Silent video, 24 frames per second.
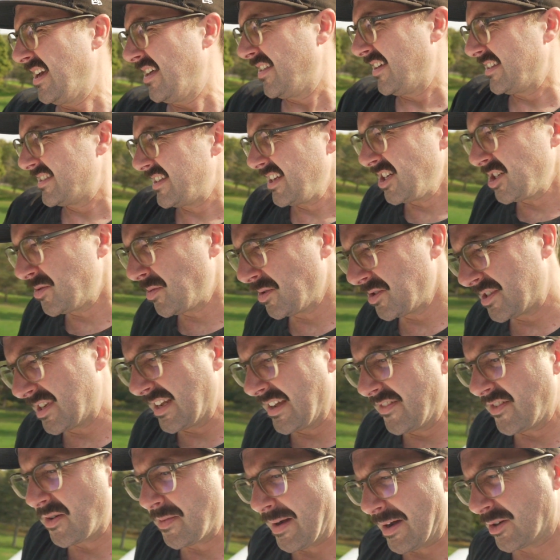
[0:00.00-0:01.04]
They say you're supposed to
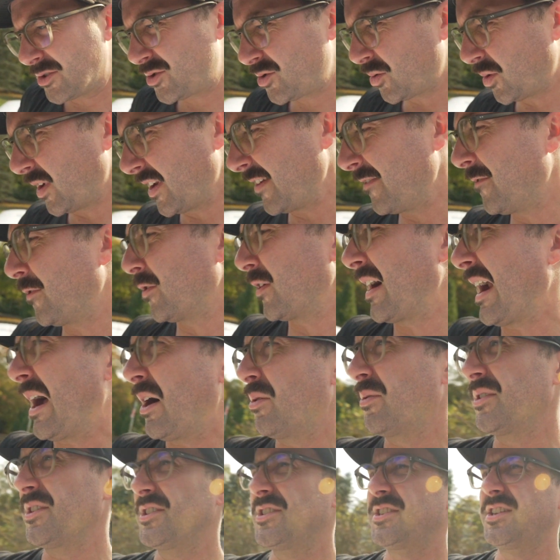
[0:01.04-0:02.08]
give it about 24
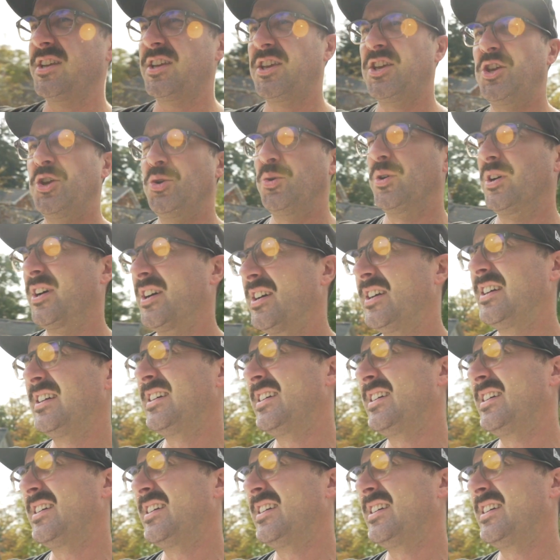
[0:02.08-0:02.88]
hours to cure.